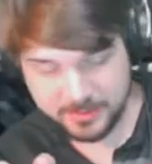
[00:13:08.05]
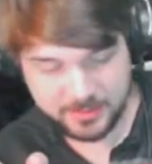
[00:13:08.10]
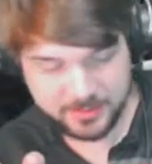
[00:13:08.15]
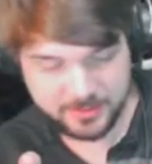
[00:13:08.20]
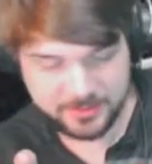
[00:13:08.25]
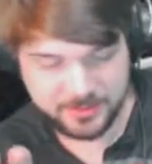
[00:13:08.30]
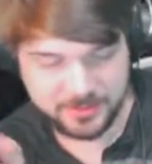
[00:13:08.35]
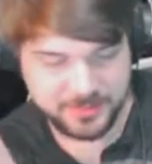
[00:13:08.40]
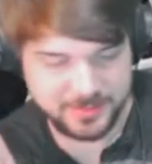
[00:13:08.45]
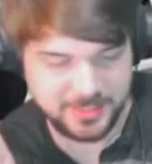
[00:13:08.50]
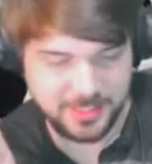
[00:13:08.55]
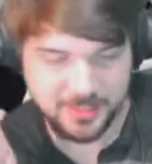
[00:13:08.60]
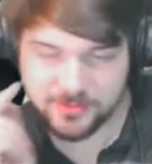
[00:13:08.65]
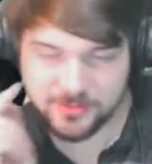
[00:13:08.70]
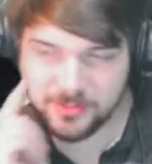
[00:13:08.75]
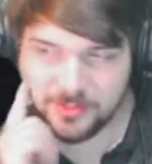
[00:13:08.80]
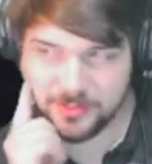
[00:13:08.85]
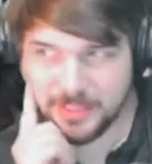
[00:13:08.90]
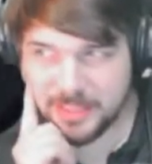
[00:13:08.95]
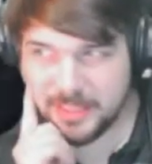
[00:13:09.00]
Just download
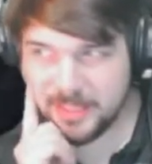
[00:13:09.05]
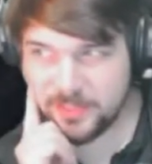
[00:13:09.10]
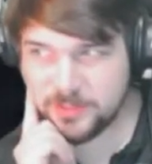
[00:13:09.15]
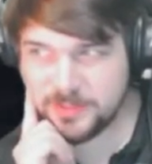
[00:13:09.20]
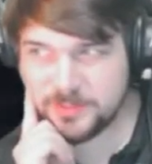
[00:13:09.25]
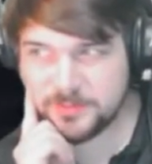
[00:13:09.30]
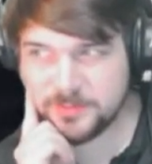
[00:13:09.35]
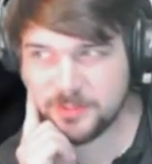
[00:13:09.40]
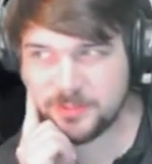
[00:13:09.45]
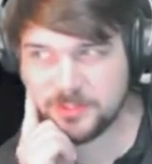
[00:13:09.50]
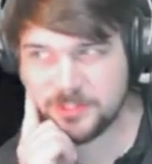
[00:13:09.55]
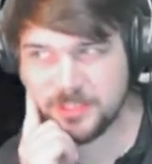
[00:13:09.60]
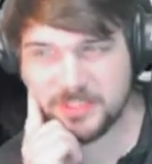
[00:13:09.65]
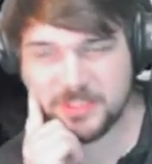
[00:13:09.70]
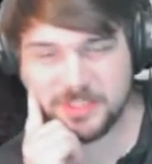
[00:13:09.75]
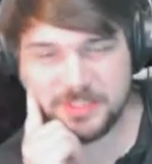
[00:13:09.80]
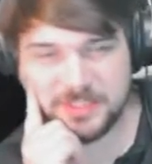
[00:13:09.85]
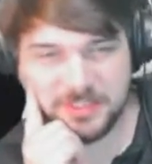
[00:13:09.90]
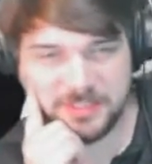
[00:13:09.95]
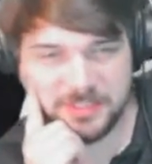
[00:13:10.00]
the iOS version.
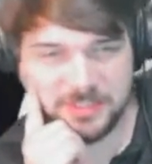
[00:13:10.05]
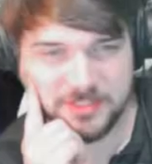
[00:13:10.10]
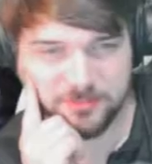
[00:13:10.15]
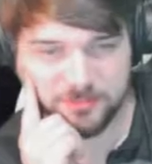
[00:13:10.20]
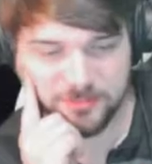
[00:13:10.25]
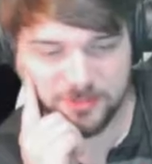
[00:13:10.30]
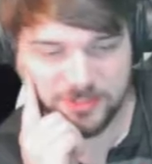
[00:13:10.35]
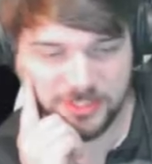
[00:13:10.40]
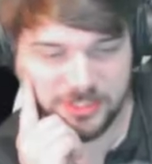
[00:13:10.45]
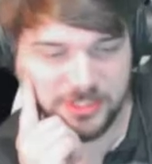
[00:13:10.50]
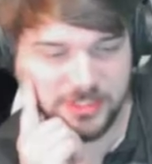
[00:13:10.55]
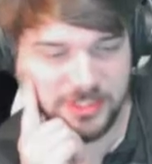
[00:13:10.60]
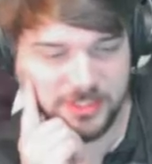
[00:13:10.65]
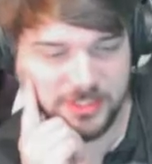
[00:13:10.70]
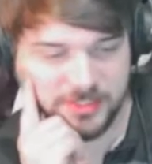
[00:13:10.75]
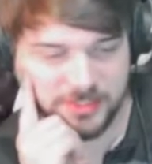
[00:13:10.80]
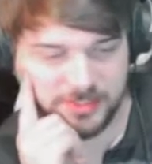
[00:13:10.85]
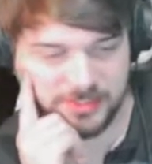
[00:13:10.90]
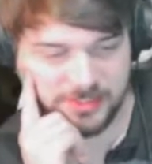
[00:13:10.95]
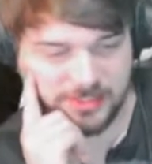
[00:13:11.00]
It's really good.
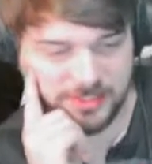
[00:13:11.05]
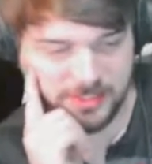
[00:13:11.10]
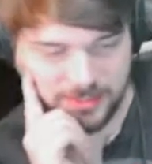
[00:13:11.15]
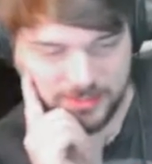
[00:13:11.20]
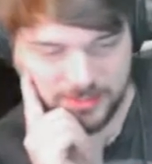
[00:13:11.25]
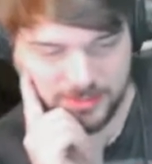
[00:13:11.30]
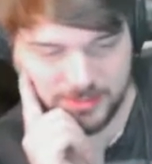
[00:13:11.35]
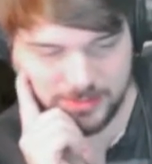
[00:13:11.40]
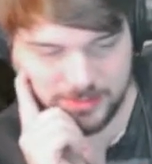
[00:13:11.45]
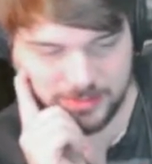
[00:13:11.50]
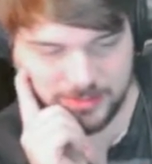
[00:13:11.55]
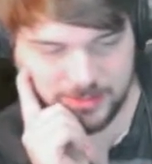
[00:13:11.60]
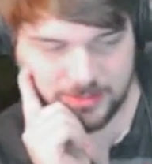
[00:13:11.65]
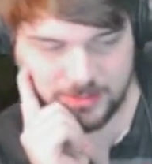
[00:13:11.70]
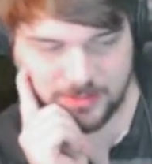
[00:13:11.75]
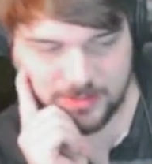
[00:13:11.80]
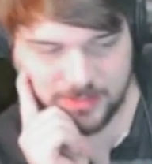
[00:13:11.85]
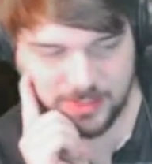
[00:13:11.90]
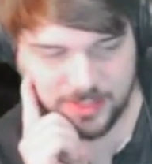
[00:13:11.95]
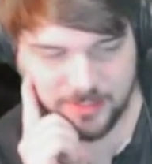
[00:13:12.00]
Like,
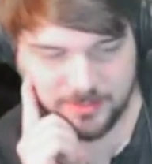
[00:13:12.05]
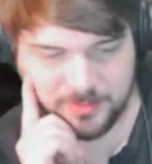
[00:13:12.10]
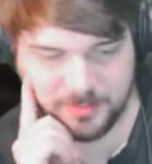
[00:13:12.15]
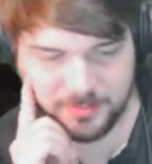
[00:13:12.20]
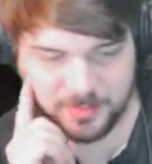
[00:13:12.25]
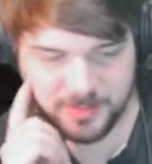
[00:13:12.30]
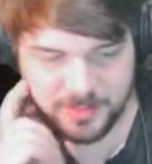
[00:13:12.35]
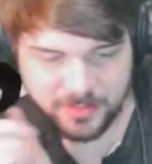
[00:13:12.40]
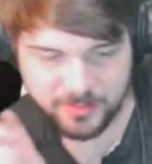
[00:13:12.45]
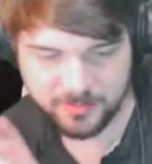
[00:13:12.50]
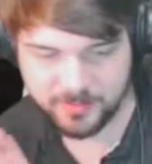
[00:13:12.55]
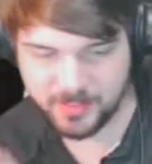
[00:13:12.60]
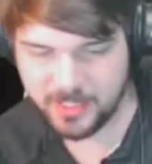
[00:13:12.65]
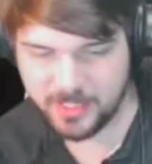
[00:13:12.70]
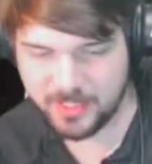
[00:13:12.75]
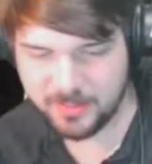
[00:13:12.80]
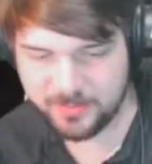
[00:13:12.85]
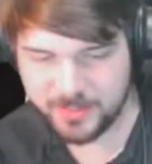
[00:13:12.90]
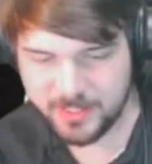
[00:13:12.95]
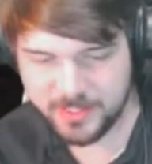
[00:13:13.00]
I've been playing on my
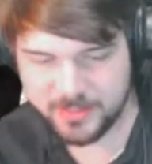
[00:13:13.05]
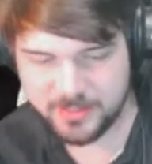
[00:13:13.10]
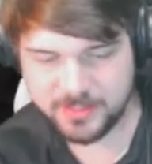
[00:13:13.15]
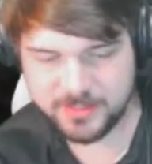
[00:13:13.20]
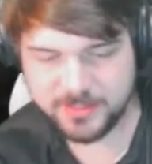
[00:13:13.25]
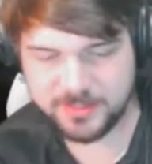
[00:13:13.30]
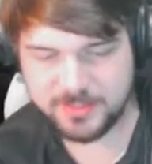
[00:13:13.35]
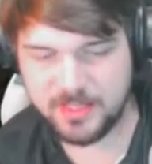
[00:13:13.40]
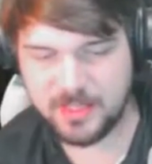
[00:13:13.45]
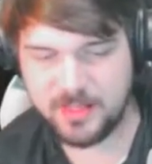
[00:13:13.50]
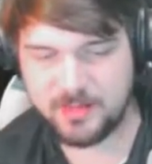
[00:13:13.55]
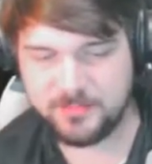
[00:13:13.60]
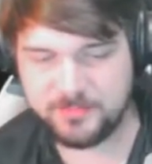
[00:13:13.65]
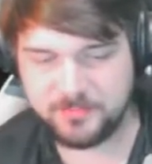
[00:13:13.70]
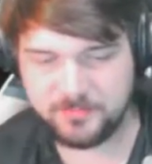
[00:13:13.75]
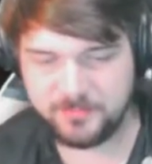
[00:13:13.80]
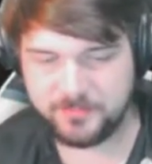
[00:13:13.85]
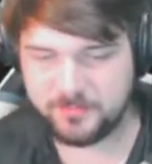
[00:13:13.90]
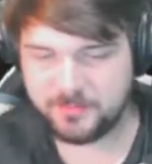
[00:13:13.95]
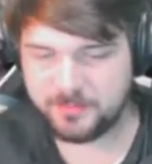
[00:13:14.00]
iPad nonstop
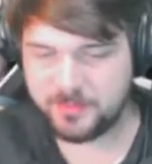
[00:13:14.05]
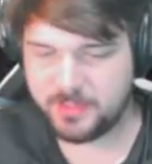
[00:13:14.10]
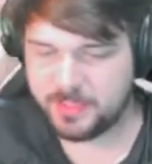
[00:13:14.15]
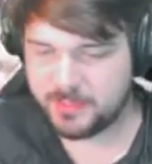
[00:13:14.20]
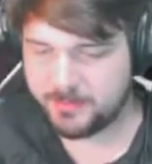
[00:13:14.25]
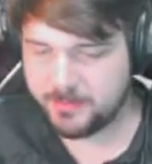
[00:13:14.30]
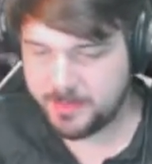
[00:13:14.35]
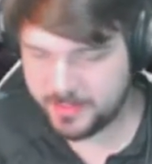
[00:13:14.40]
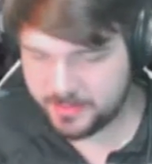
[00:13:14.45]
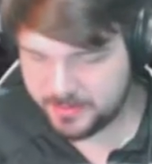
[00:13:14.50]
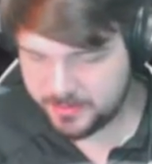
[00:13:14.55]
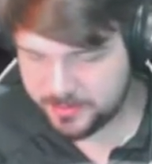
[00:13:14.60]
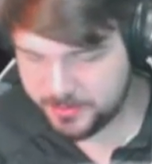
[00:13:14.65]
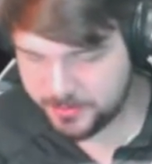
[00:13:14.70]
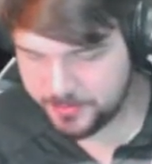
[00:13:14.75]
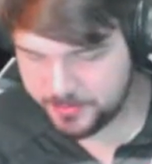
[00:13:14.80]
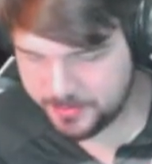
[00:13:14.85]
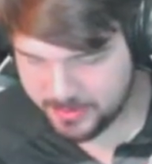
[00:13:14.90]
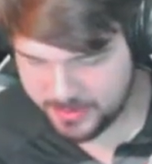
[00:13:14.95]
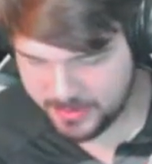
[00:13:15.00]
for like the past 2
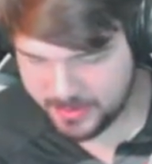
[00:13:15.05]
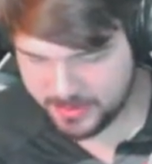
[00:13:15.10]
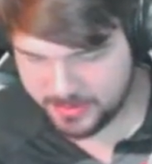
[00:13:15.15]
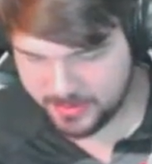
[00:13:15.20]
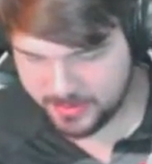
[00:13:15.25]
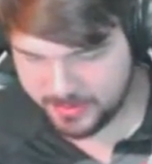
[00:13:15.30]
weeks.